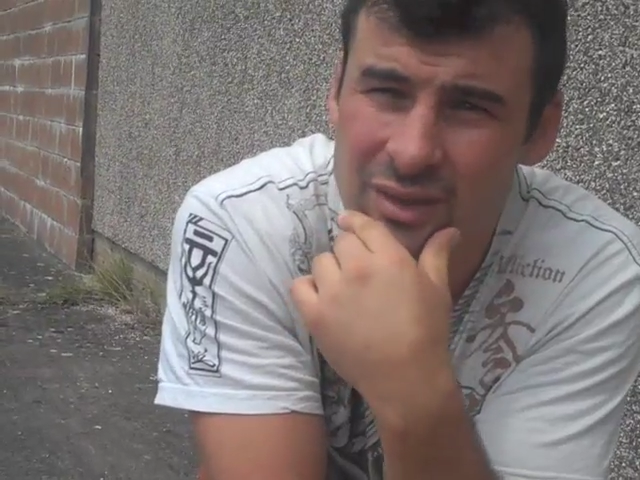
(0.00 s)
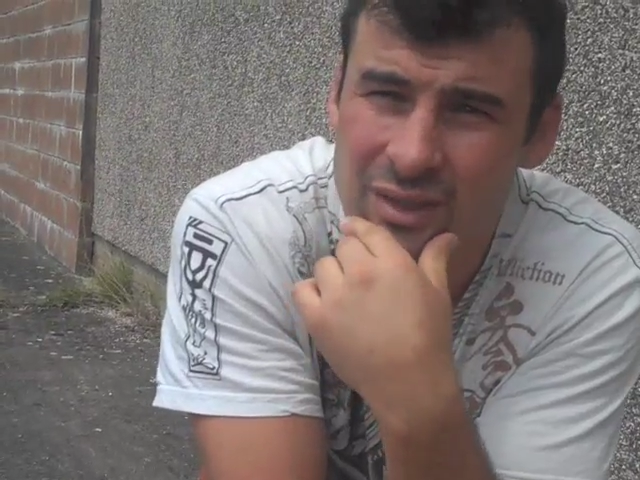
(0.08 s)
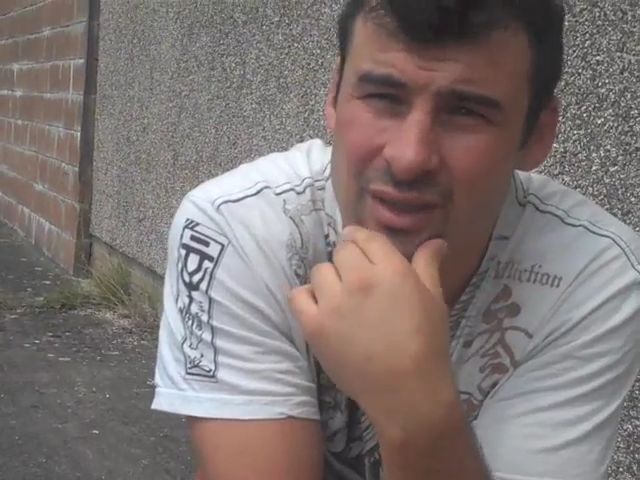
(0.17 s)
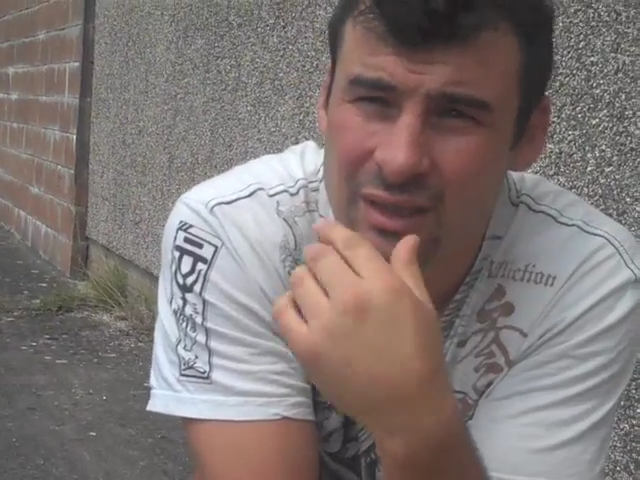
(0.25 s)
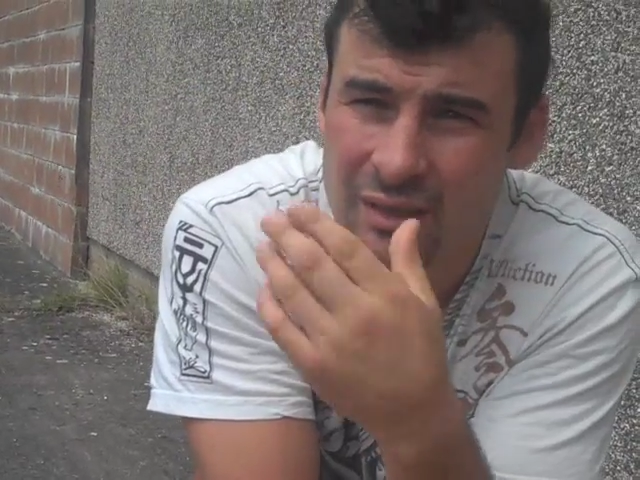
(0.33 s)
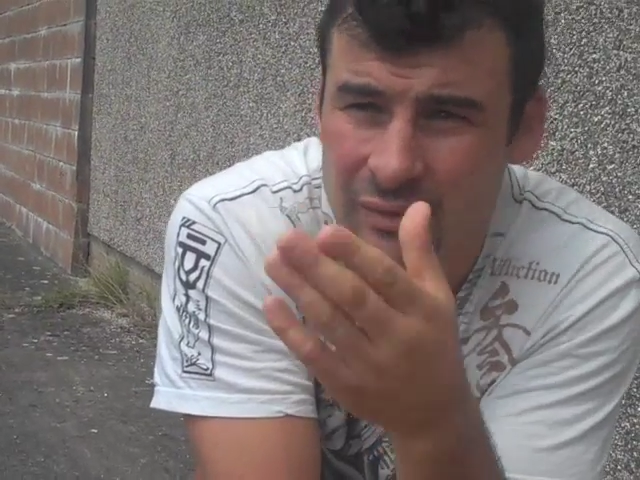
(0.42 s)

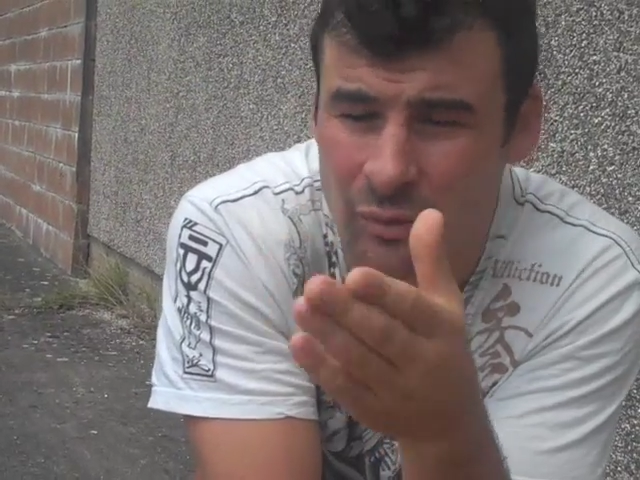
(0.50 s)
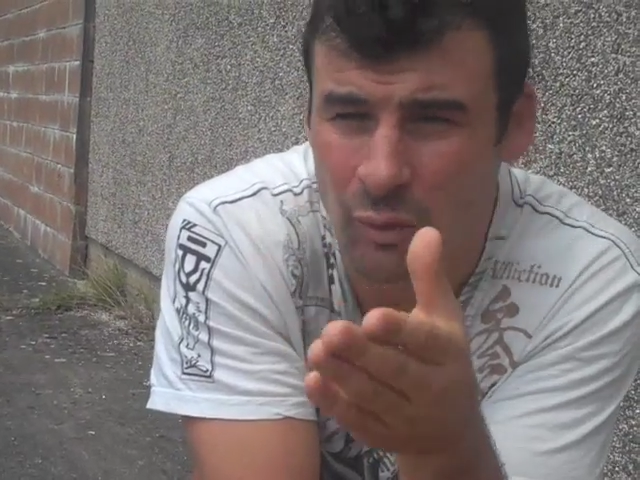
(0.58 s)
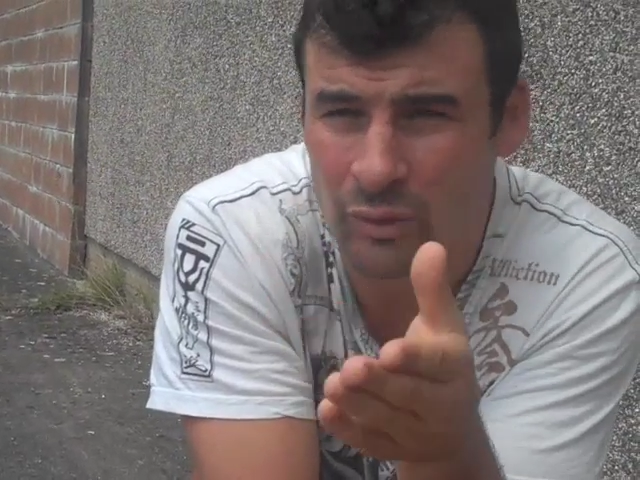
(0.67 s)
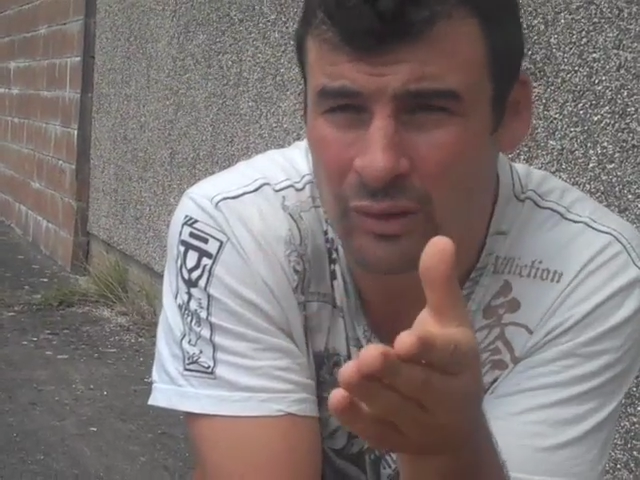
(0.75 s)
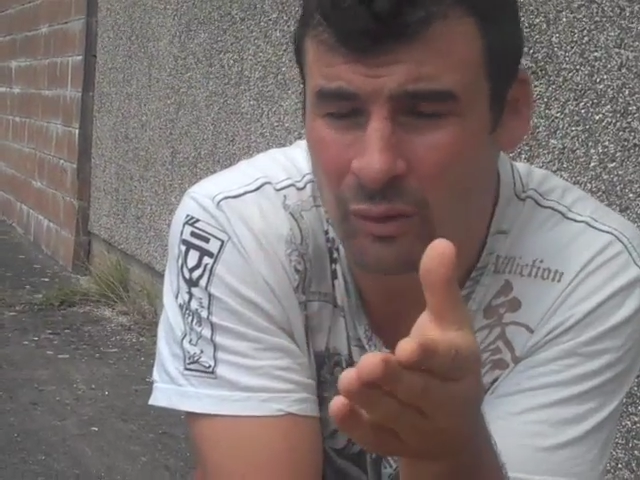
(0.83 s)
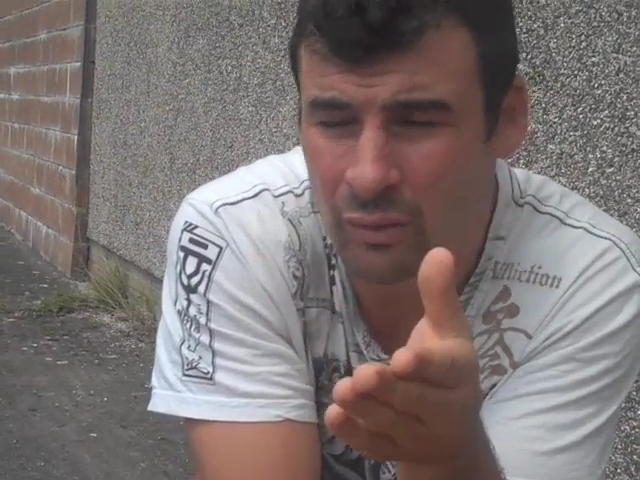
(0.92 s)
Mm.
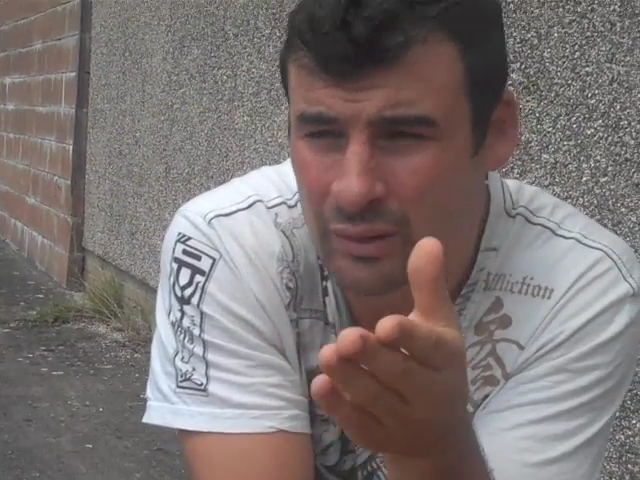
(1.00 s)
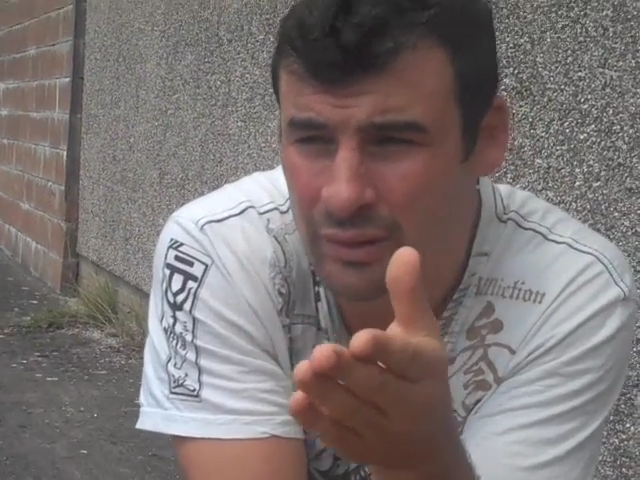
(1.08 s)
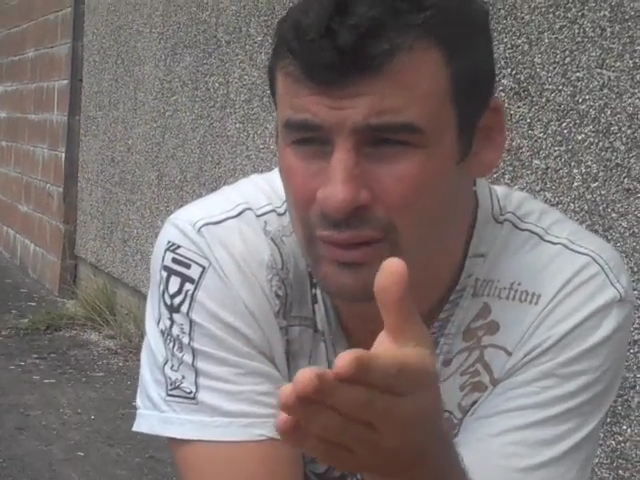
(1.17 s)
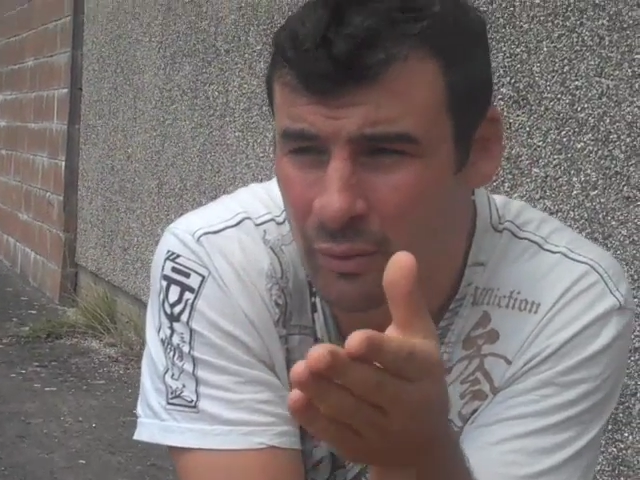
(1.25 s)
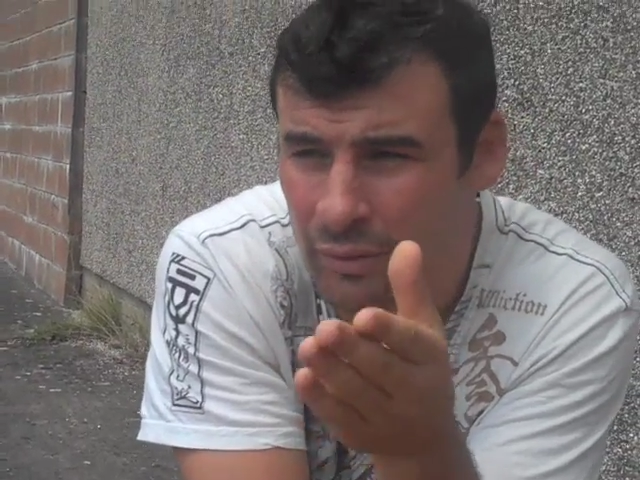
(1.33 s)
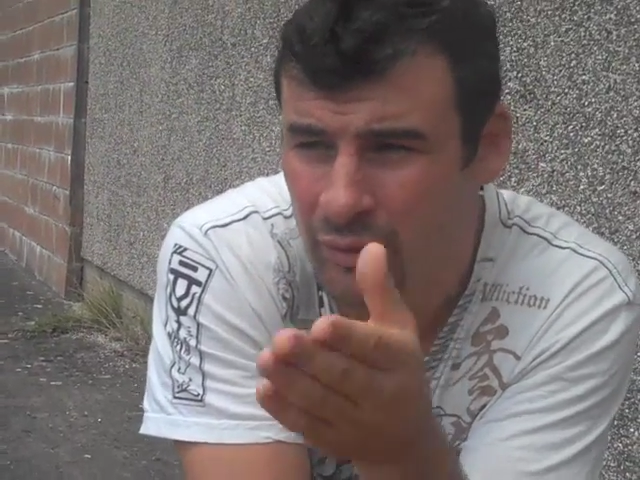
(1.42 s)
All all
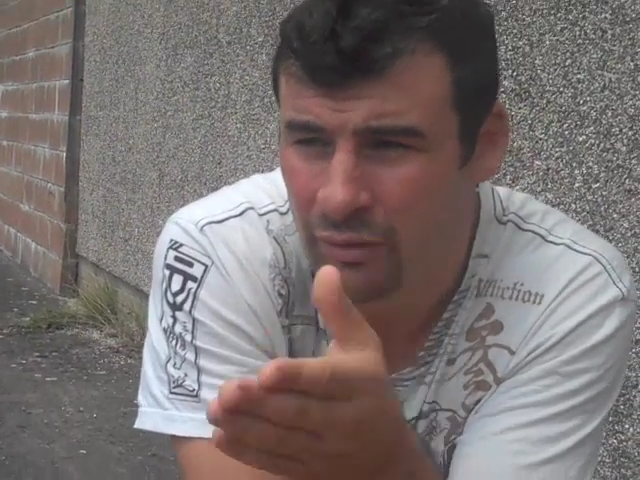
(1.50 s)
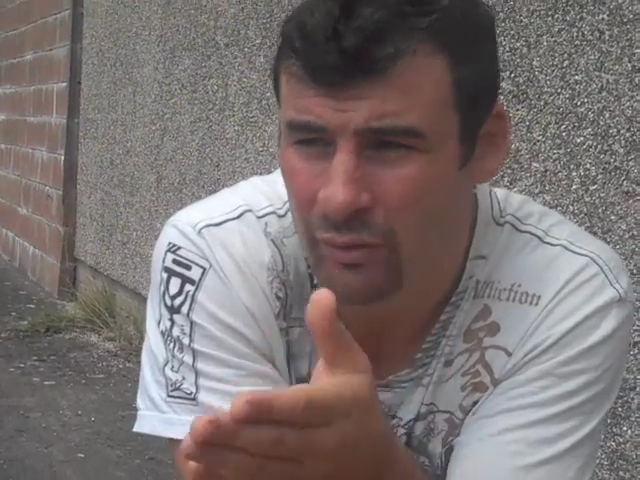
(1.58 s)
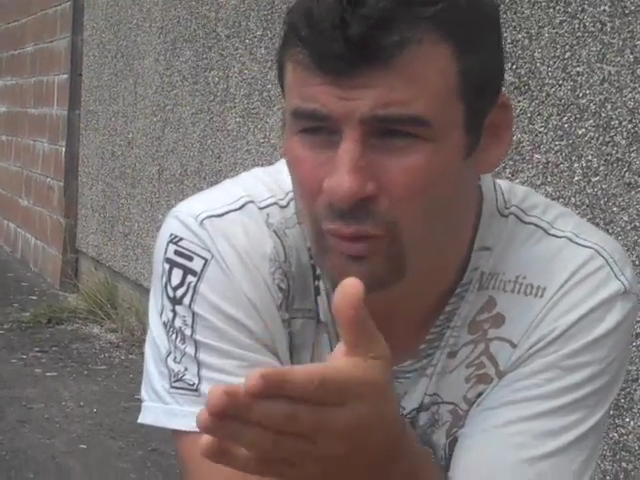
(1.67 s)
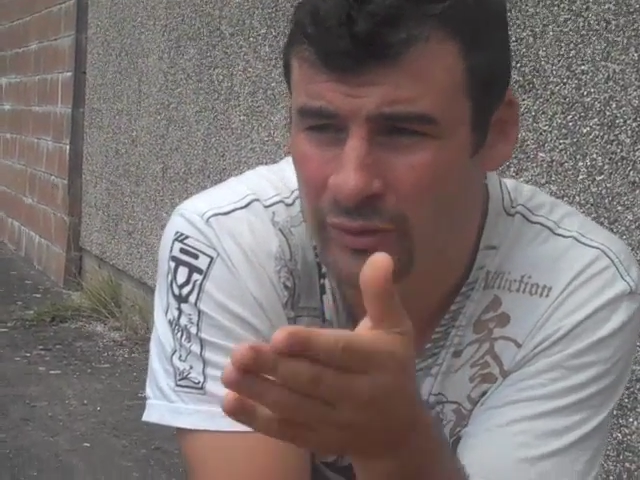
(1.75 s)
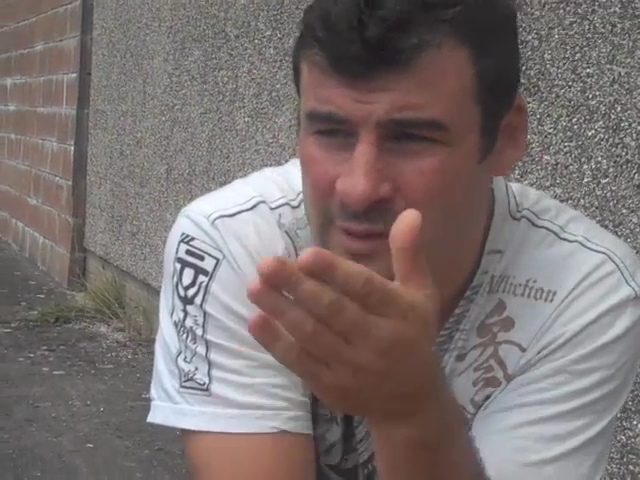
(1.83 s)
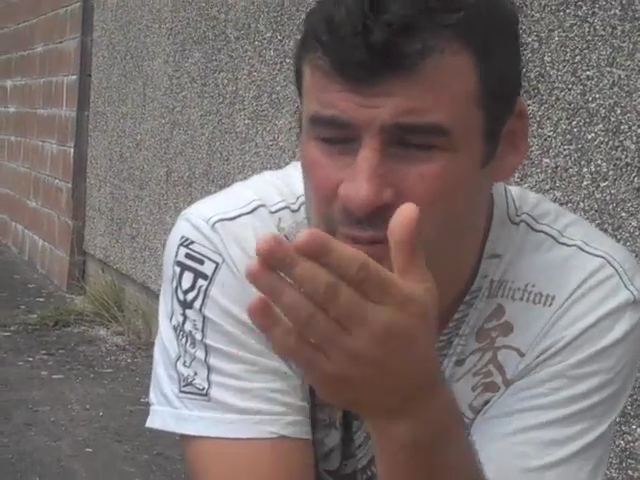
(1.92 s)
uh, all the
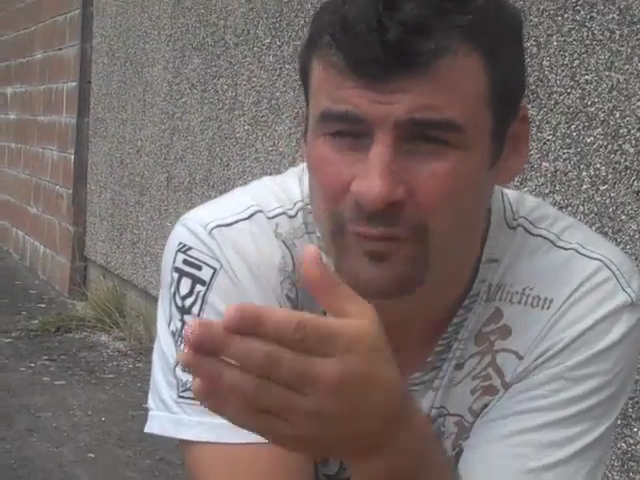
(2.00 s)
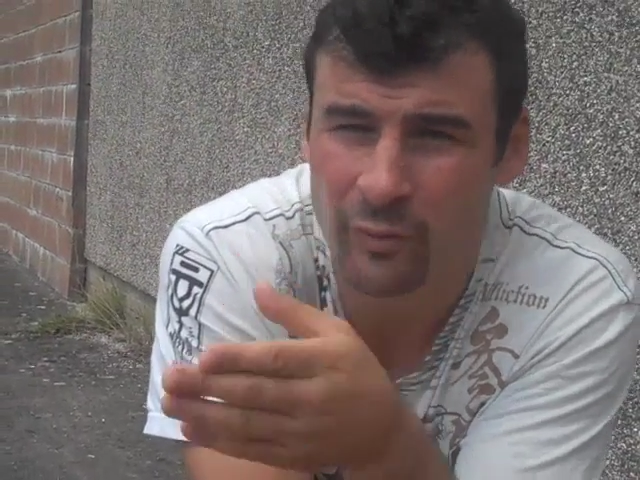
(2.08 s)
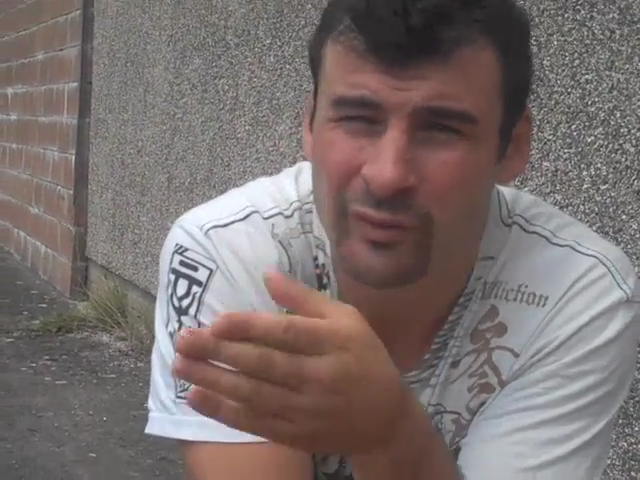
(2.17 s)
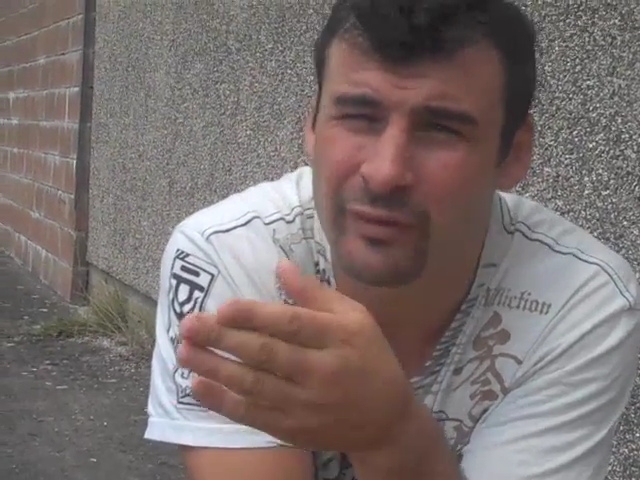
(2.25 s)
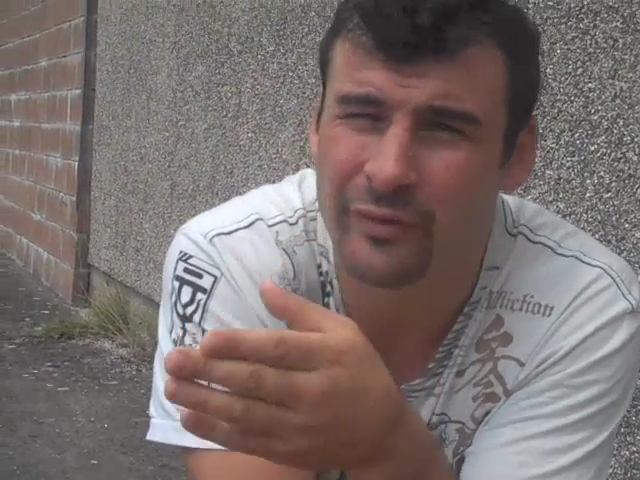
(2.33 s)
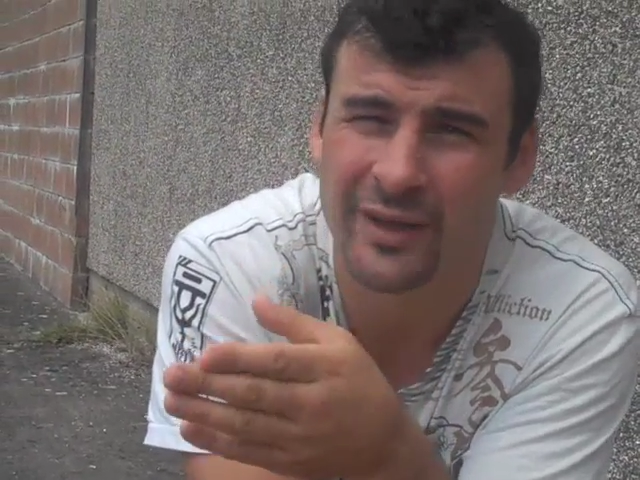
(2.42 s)
thought is
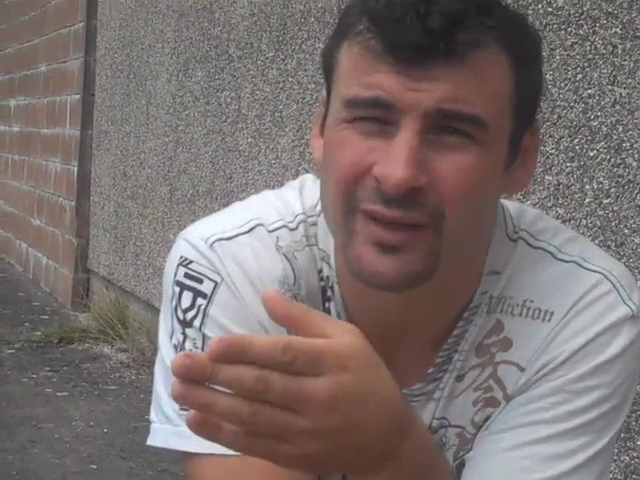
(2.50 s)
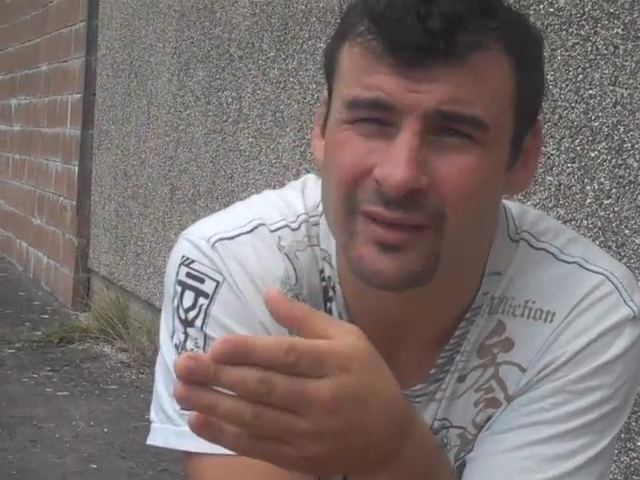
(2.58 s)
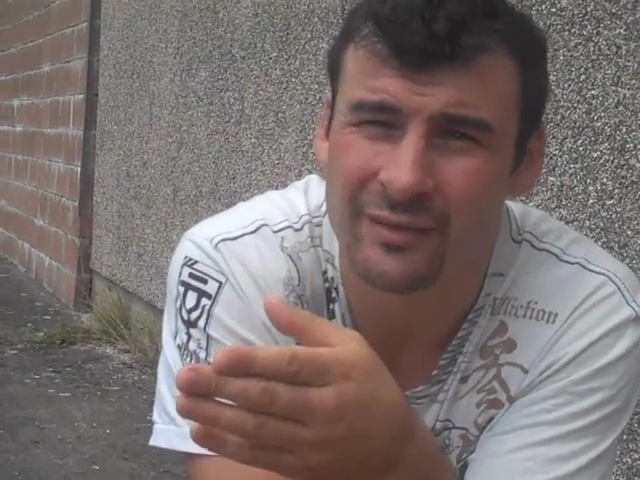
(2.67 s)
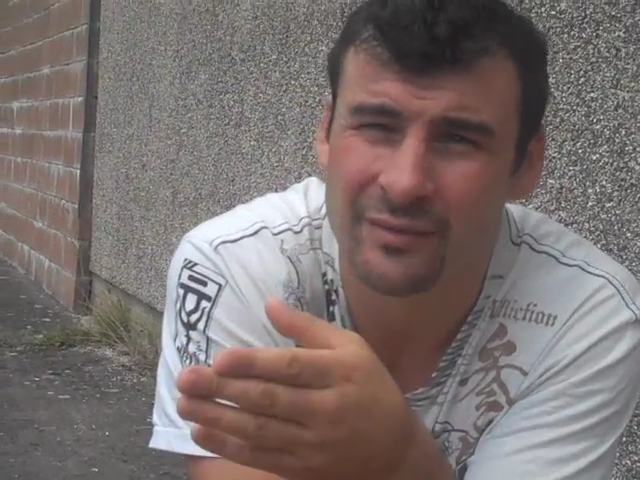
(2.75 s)
before the fight.